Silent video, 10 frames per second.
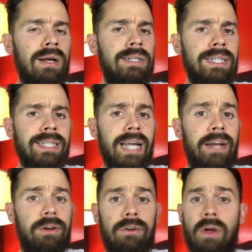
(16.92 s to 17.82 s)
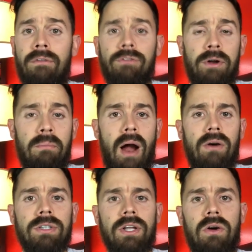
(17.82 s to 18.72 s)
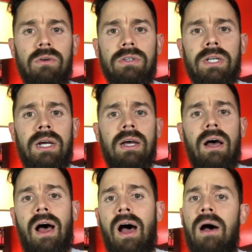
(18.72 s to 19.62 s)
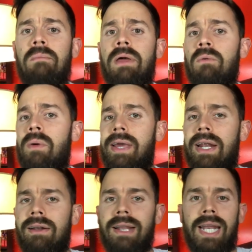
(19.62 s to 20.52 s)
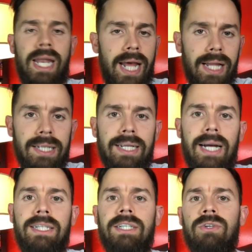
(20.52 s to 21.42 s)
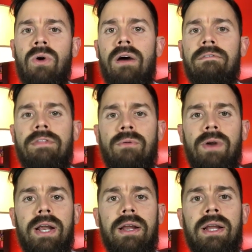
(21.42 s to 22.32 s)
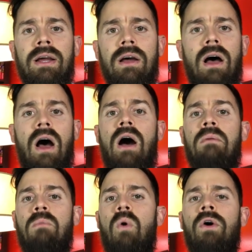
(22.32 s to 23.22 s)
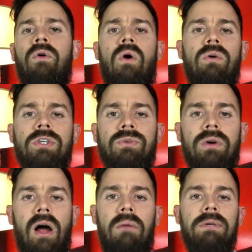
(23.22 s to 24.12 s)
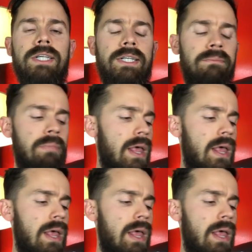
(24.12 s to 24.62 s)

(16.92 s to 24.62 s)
Just like you have three milestones, um, and when we get into the daily section, you'll have three uh, molehill goals to accomplish.